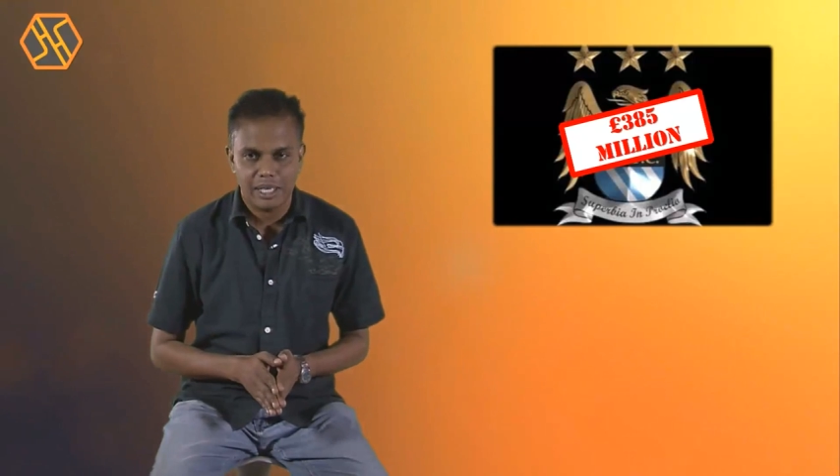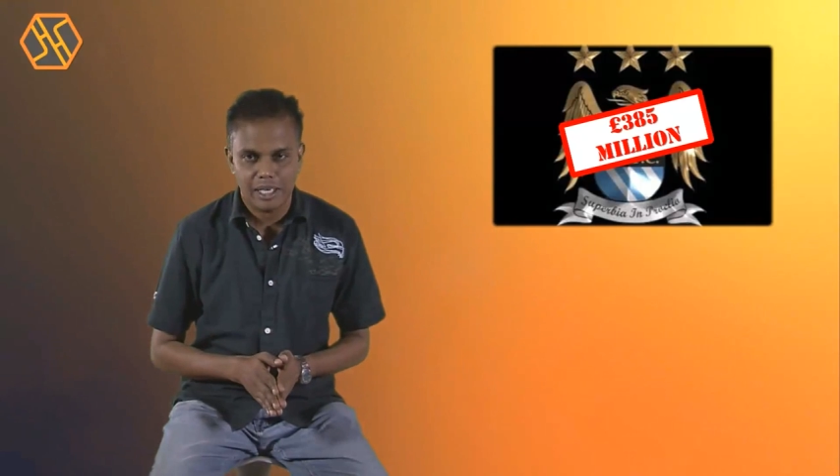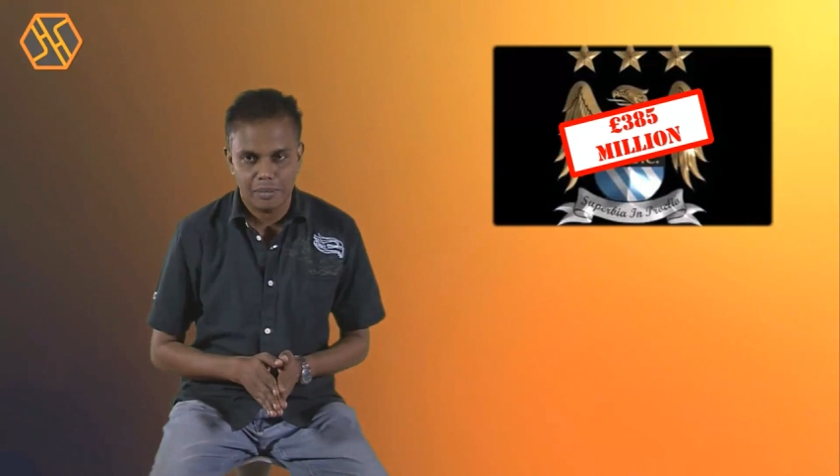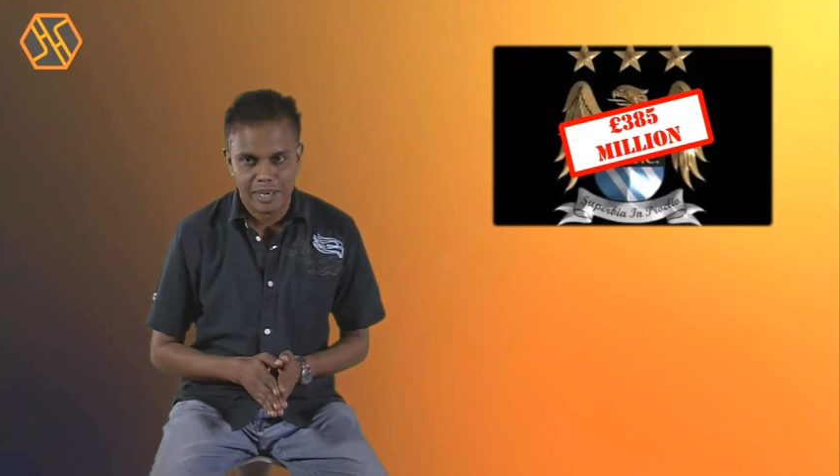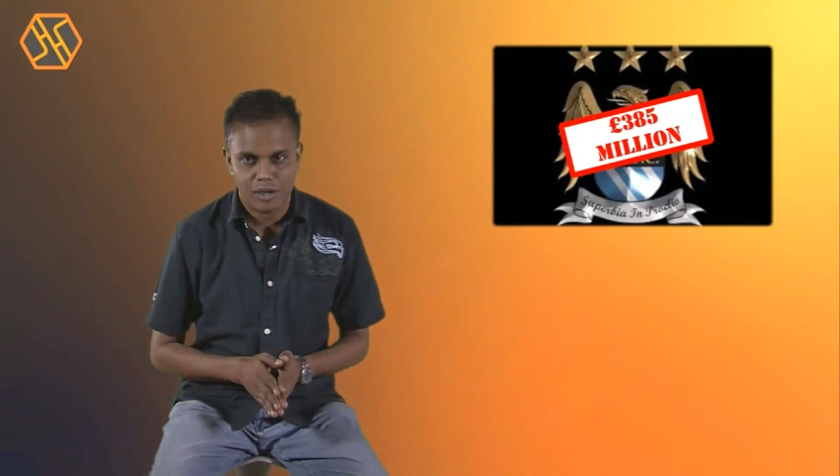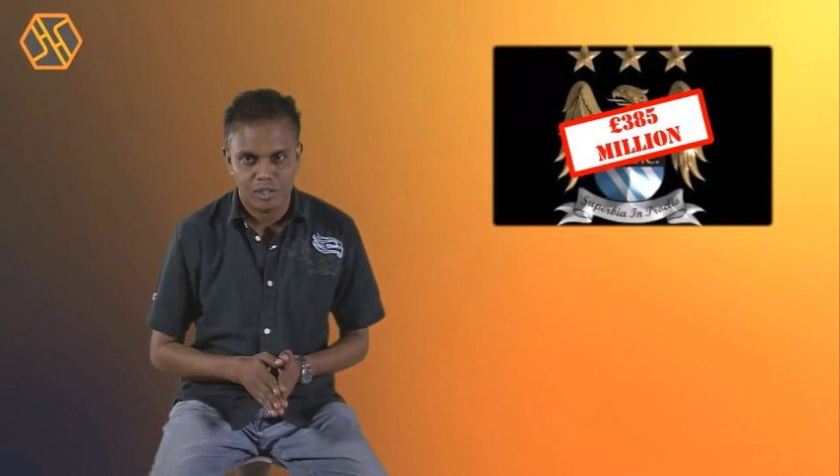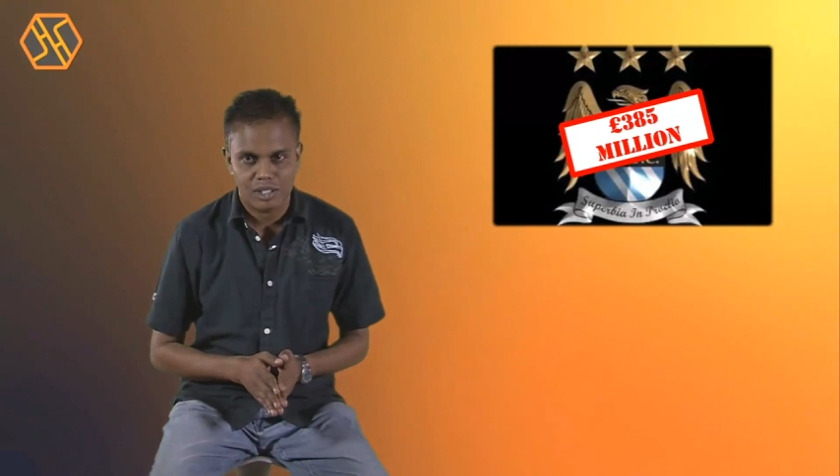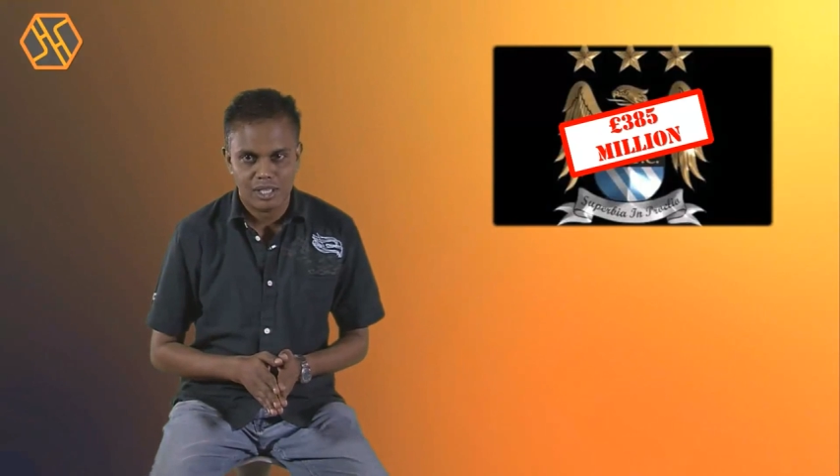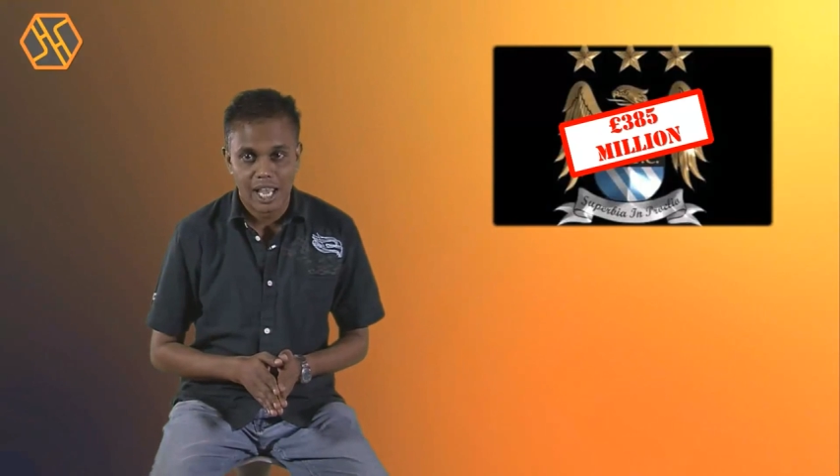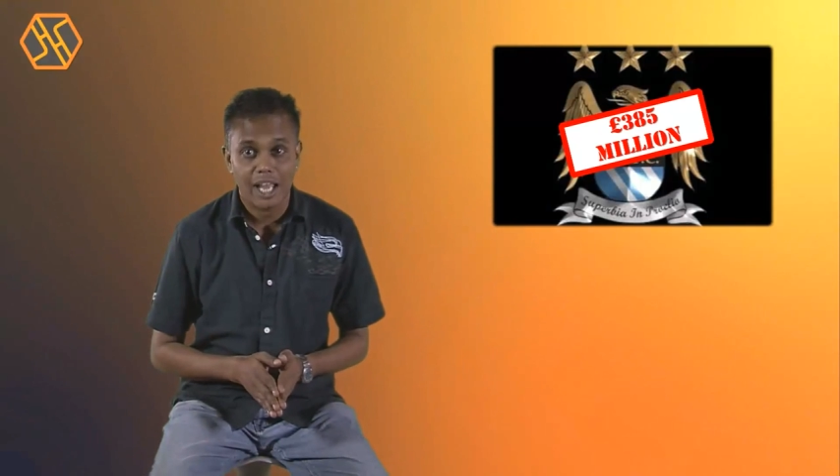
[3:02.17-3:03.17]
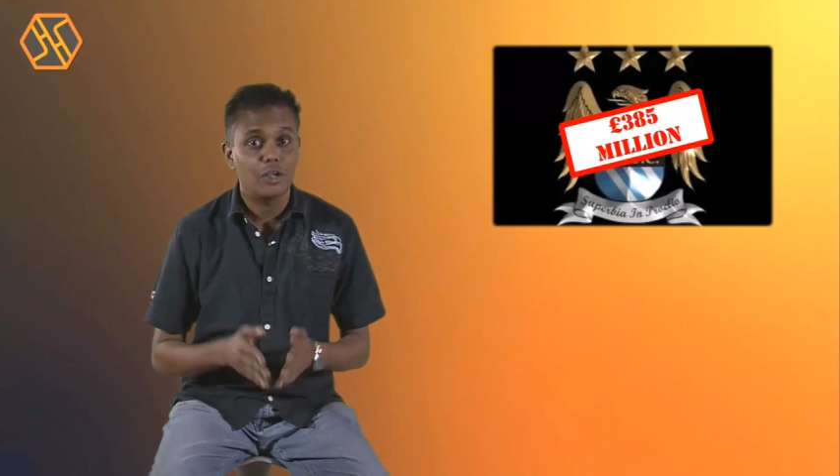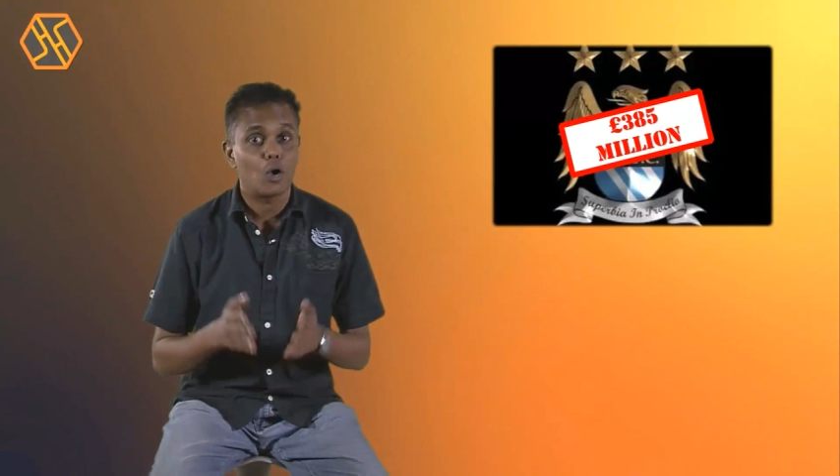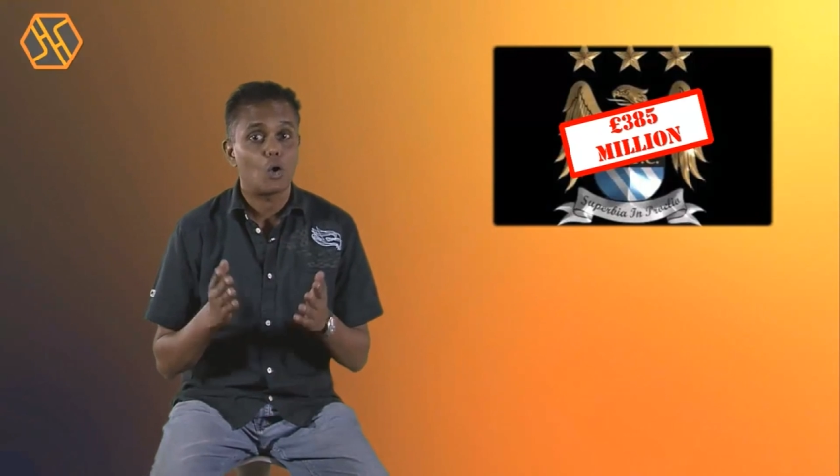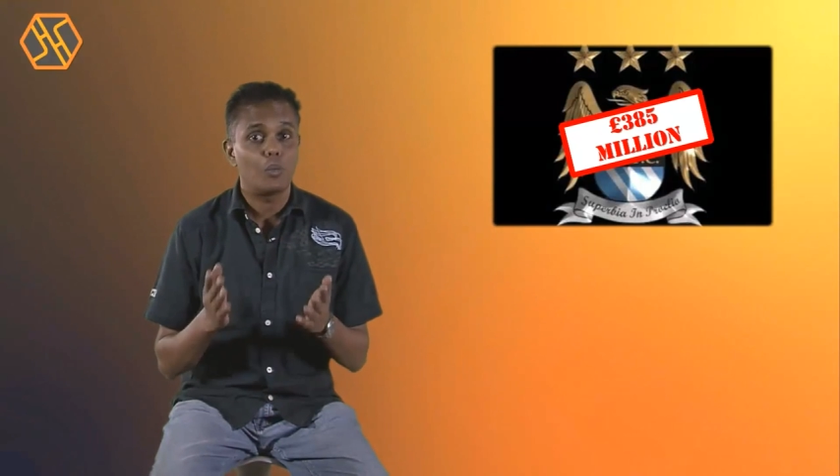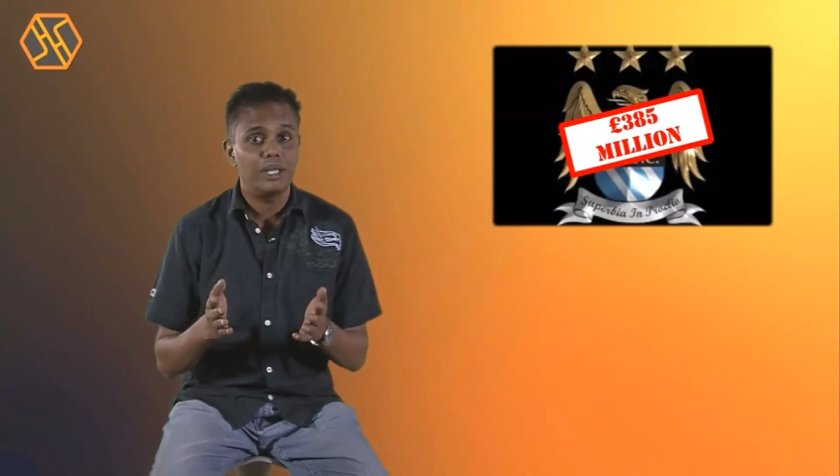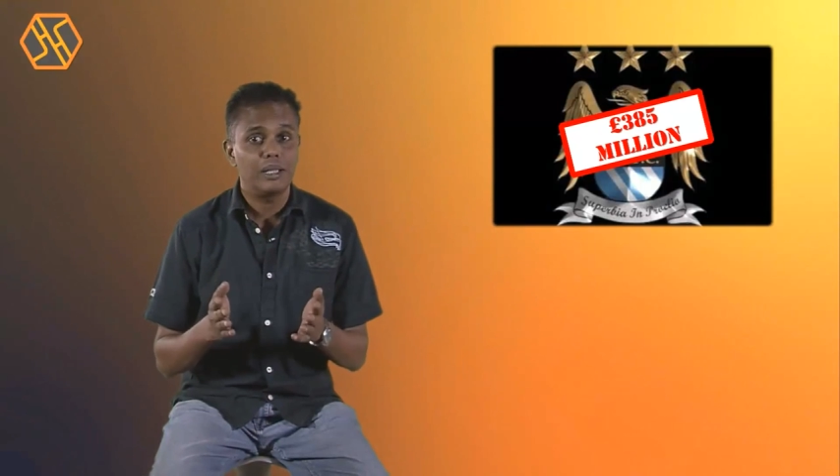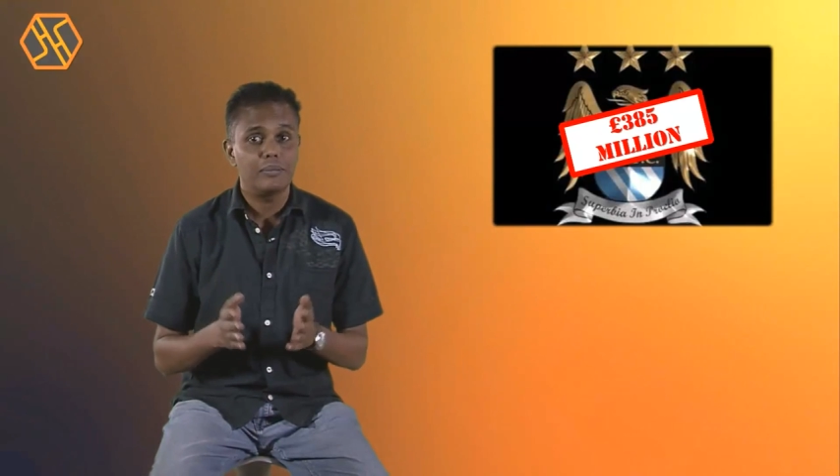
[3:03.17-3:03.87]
million. And your opening